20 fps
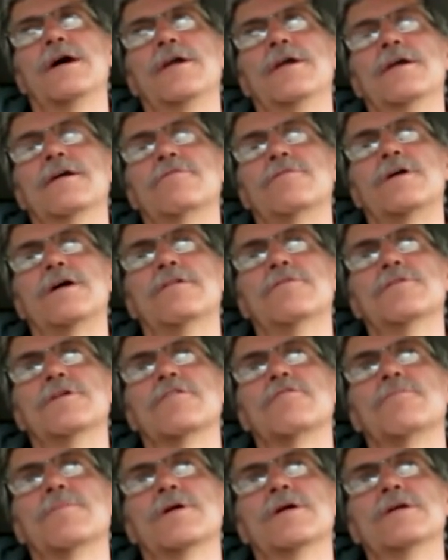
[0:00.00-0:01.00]
I never have
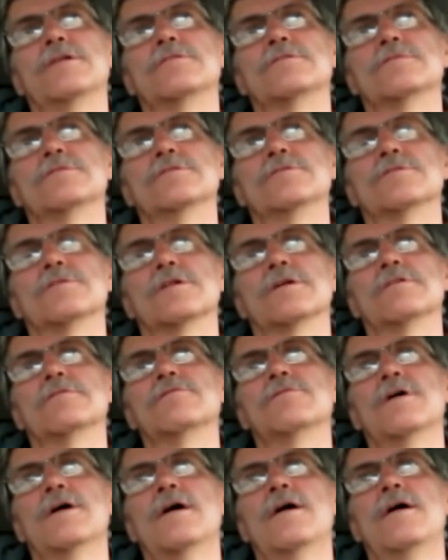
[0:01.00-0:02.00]
enough money to, to
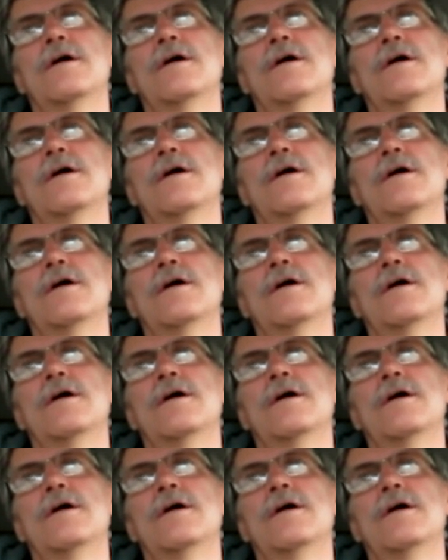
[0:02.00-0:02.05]
live.